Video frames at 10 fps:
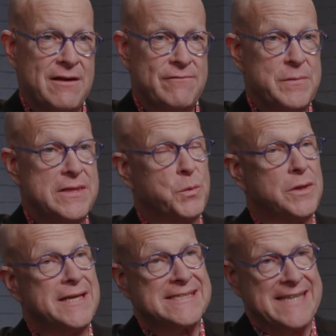For me, the
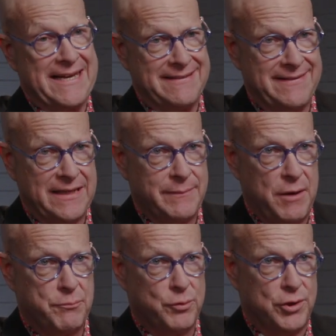really exciting thing
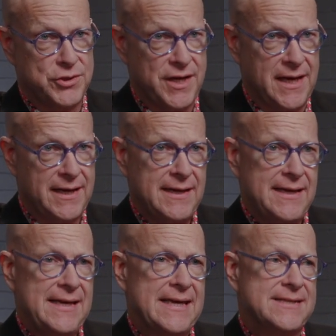about Protégé
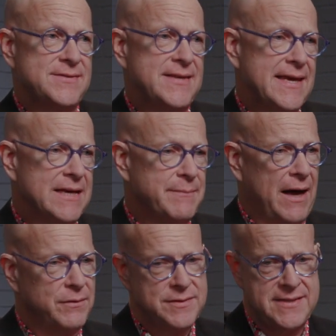is thinking
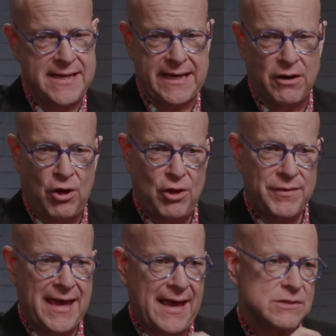about taking all
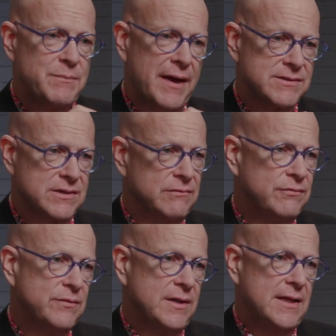the aspects
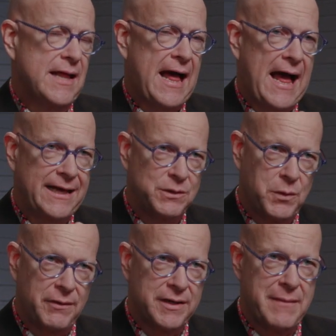of
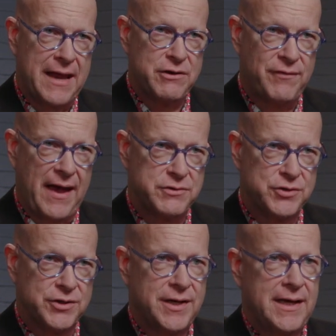high-quality
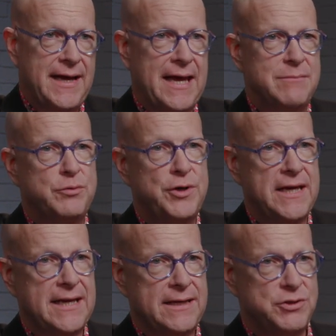manufacture and putting
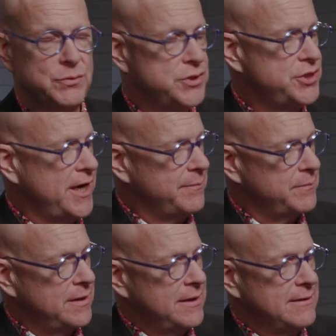it into a shape
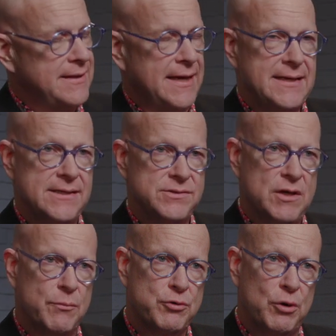that is
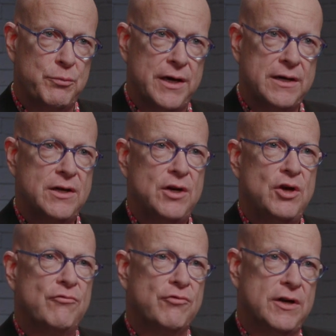appropriate
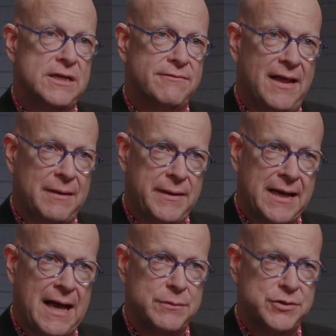for a developing
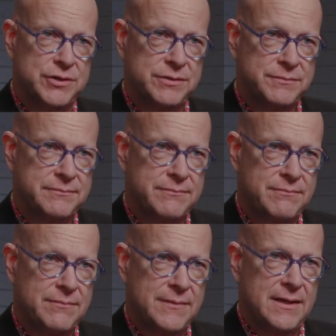embouchure.
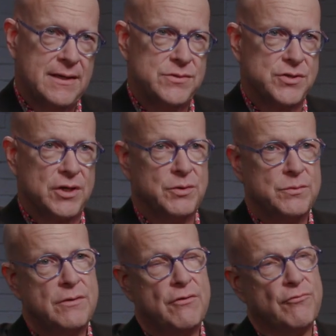
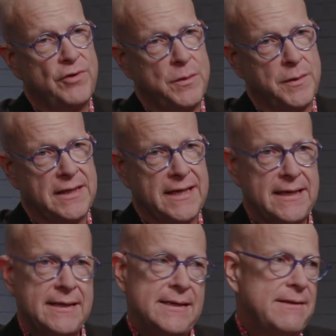So
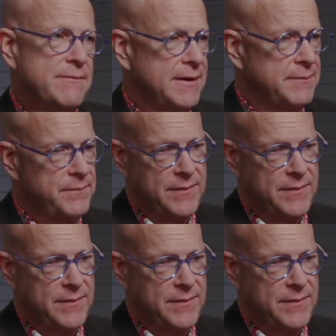frequently, the